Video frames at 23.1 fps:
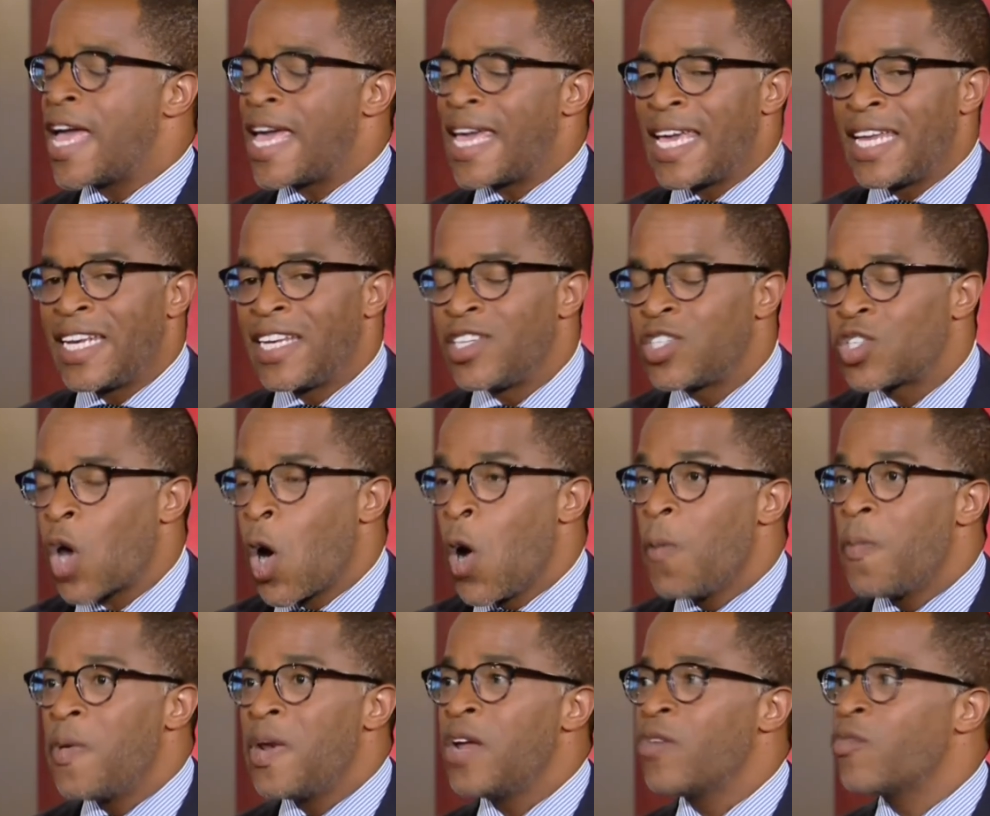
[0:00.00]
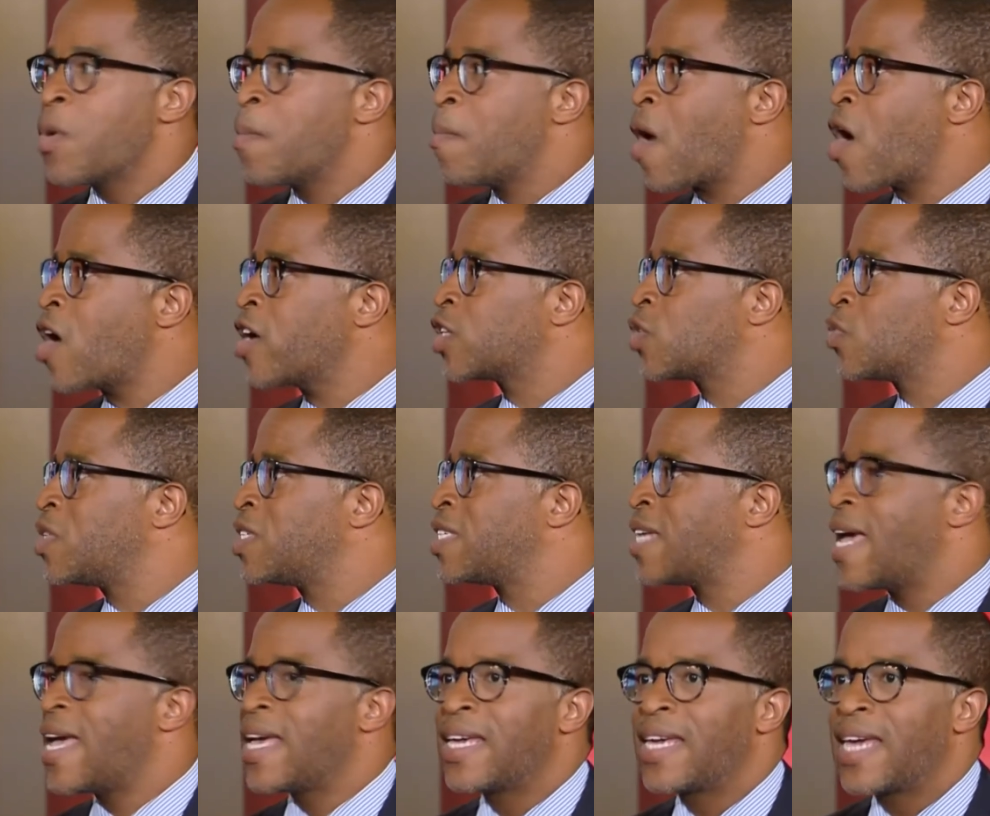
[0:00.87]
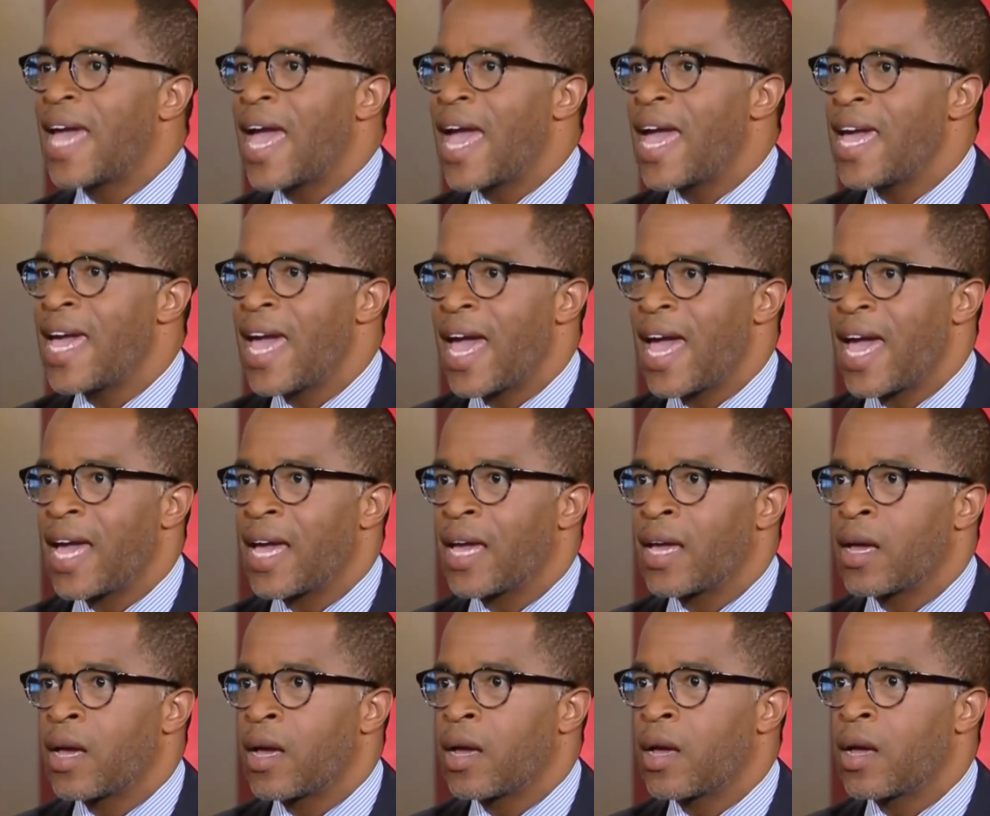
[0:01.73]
in his opening remarks was Kay-Hay.